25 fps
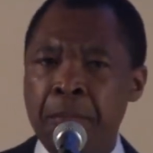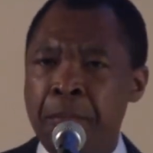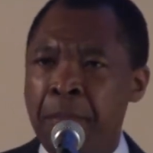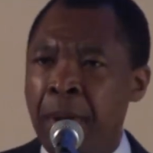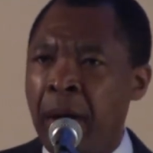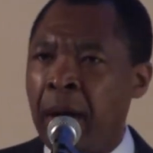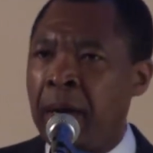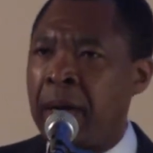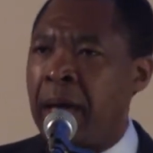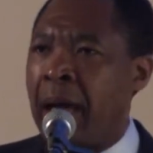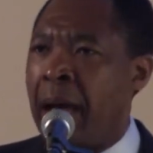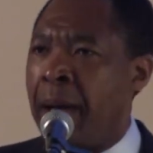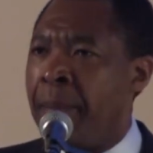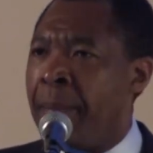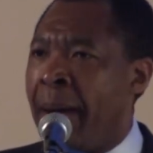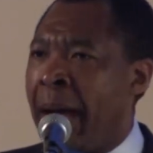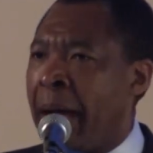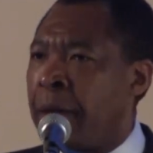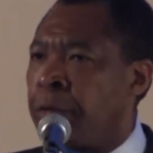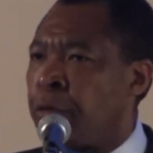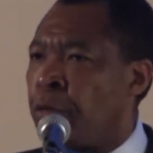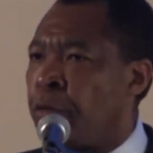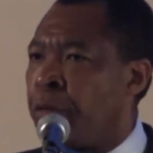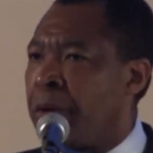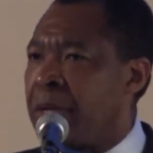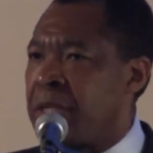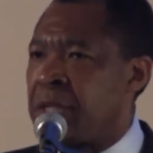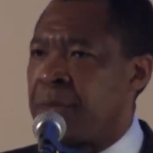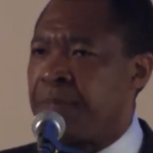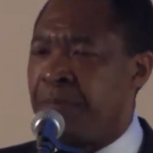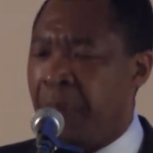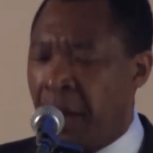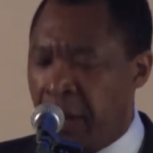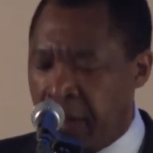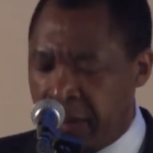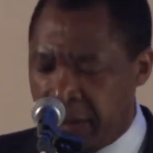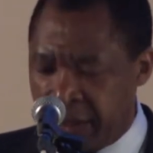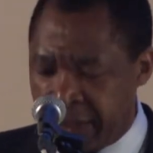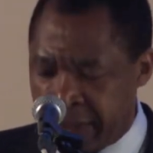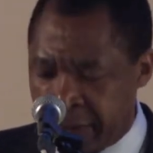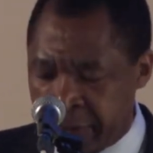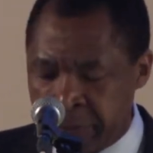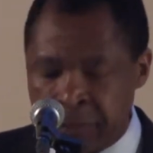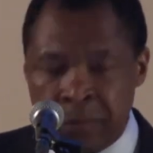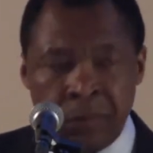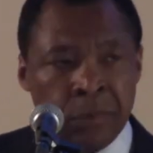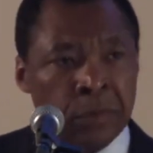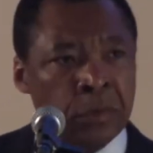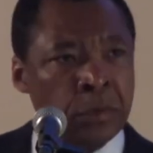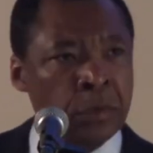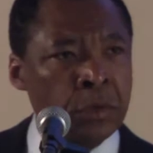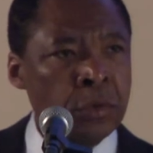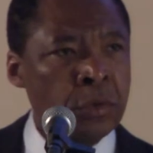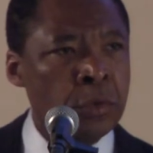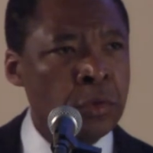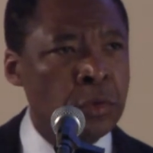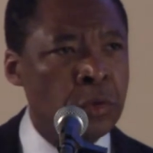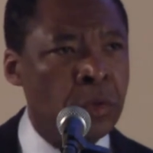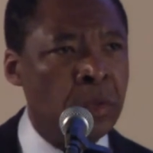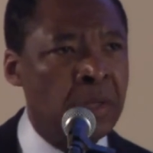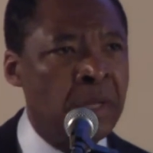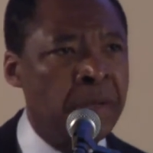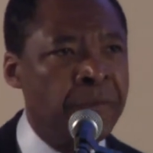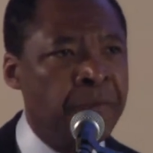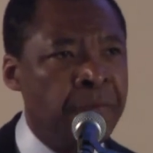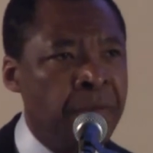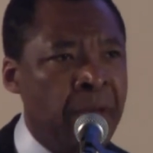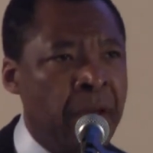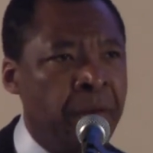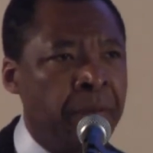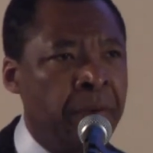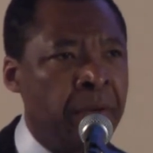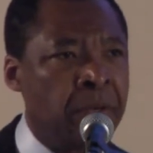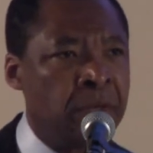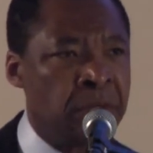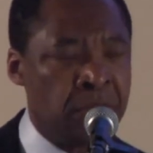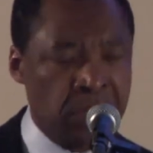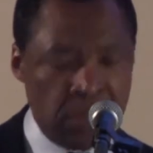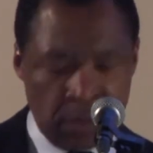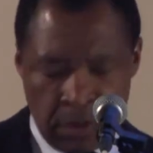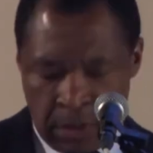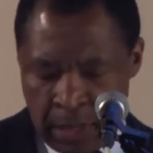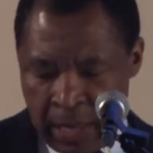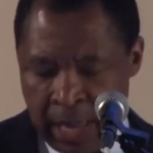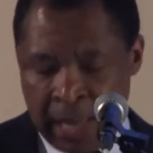but about responding to the various